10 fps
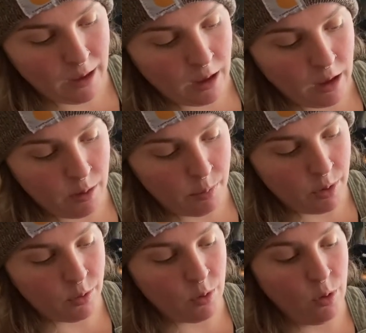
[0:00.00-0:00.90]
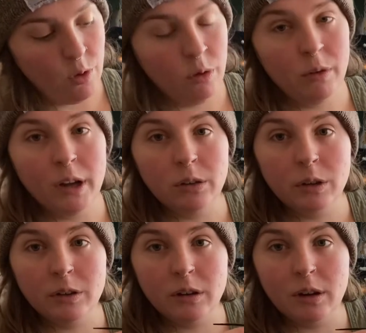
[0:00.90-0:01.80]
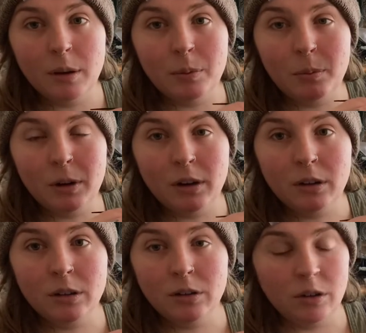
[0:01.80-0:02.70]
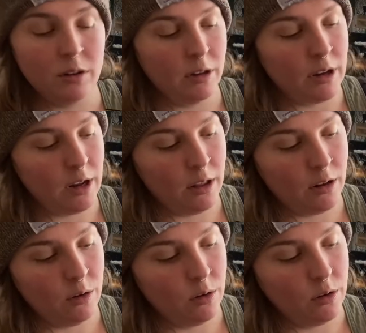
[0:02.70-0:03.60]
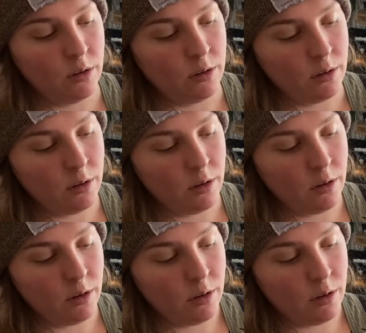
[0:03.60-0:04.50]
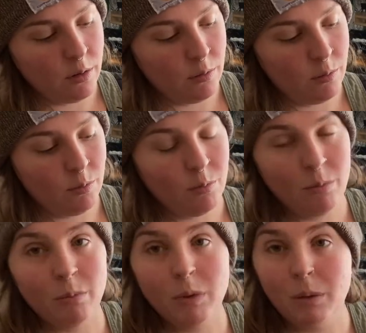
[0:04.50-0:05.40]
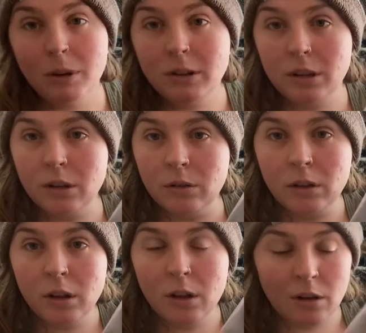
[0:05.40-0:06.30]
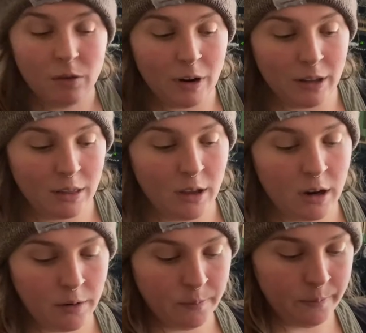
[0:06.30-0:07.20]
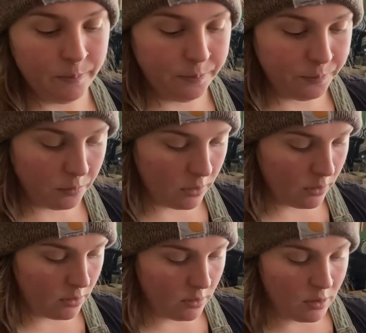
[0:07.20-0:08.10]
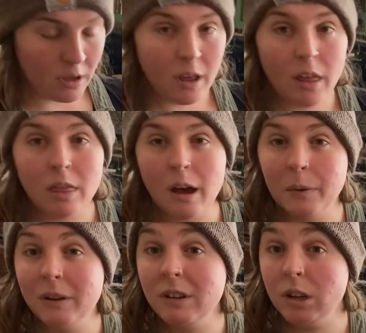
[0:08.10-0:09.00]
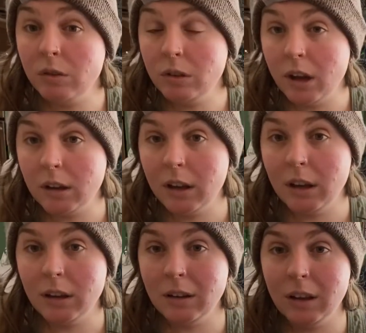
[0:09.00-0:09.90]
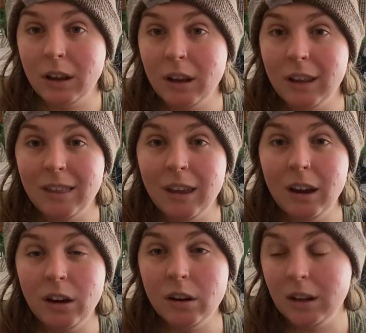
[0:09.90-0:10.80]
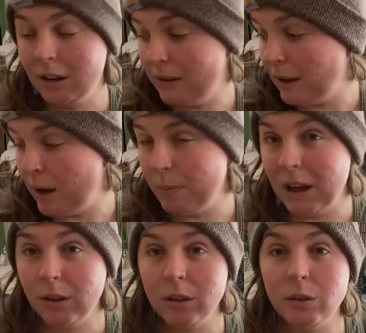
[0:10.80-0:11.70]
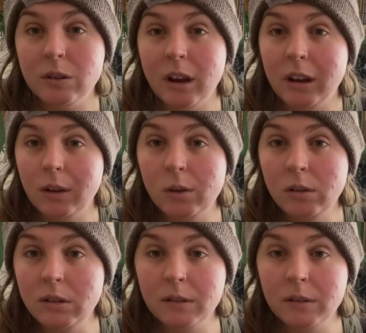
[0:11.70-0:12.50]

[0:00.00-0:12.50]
and poke a hole right towards the top up here, just a tiny little hole, maybe two right there. That way when you dunk it, the air can escape out those tiny holes.